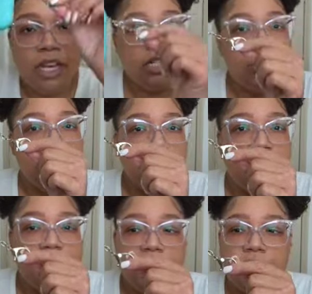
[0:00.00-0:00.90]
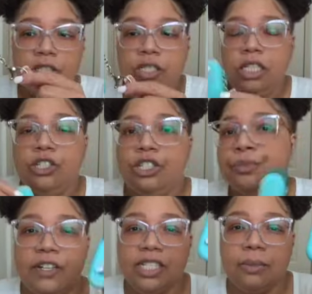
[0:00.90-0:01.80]
So this is my first cruise essential.
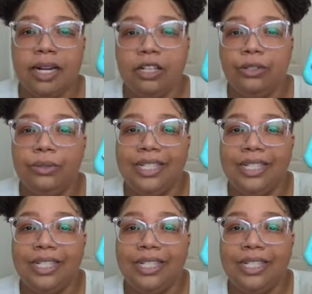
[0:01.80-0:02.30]
If you're somebody who